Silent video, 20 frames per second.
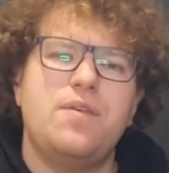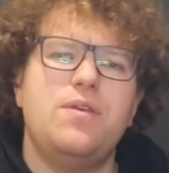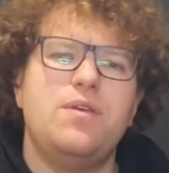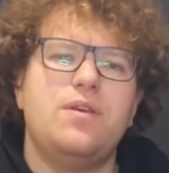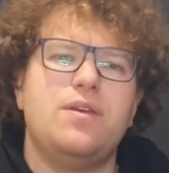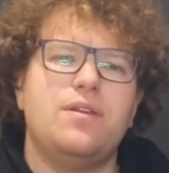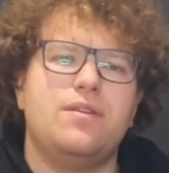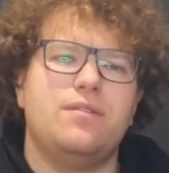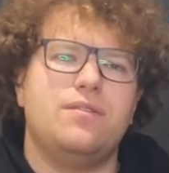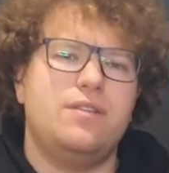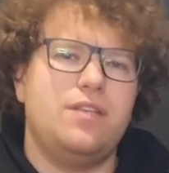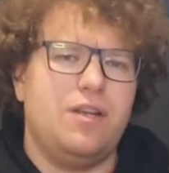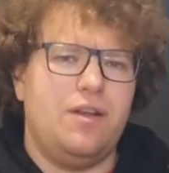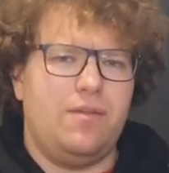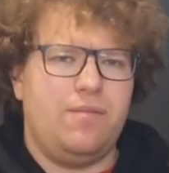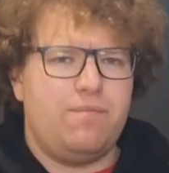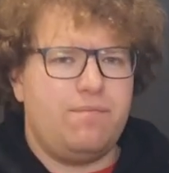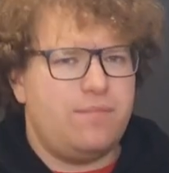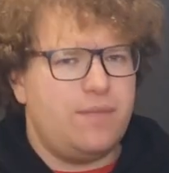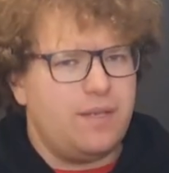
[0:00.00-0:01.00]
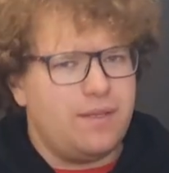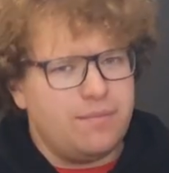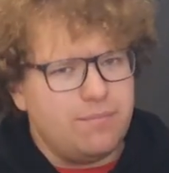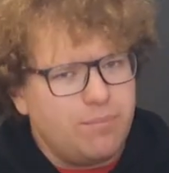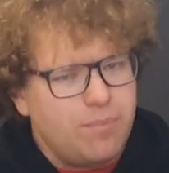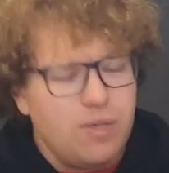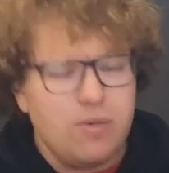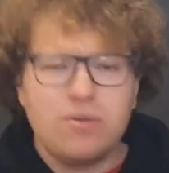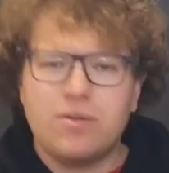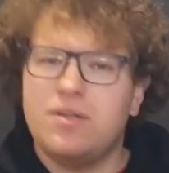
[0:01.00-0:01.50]
You
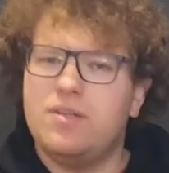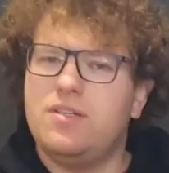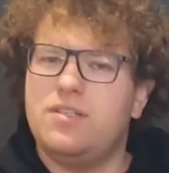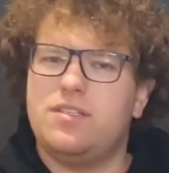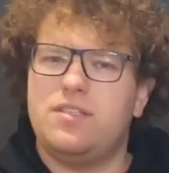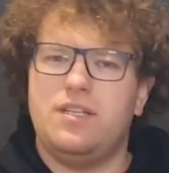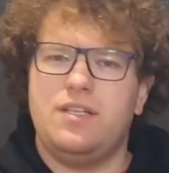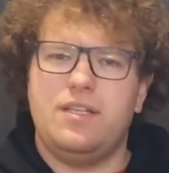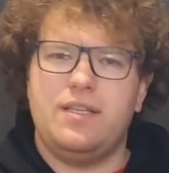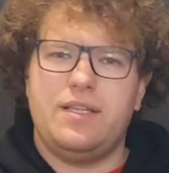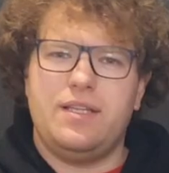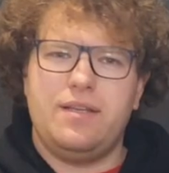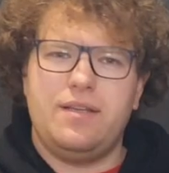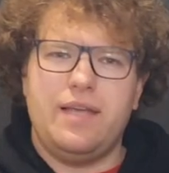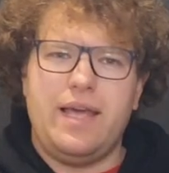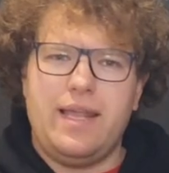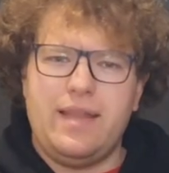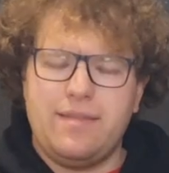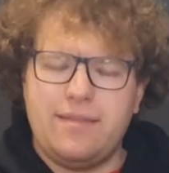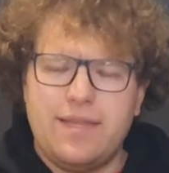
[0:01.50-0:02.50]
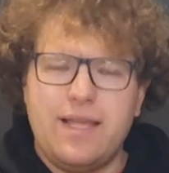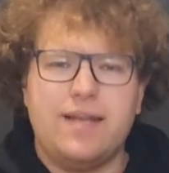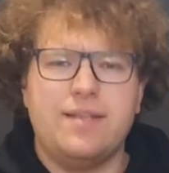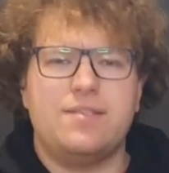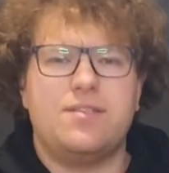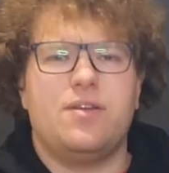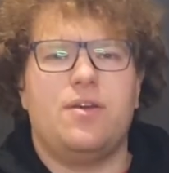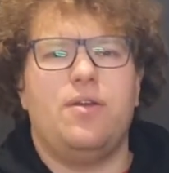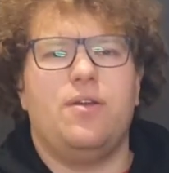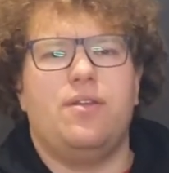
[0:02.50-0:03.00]
can bottle condition it, and that
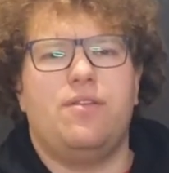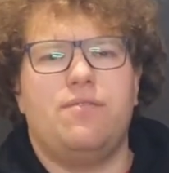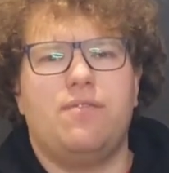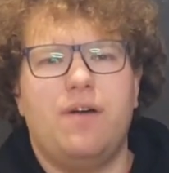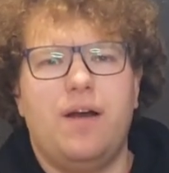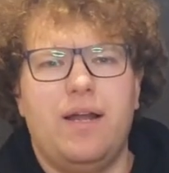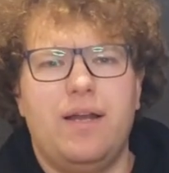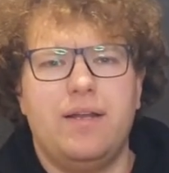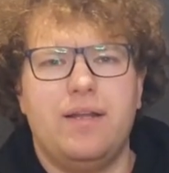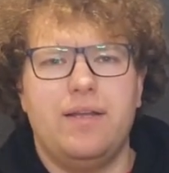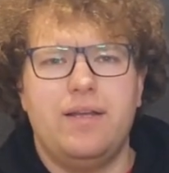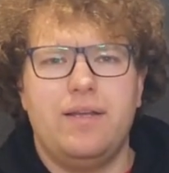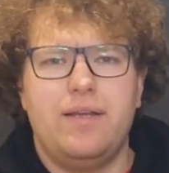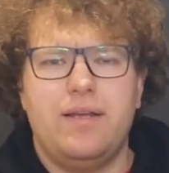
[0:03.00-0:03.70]
is totally fine.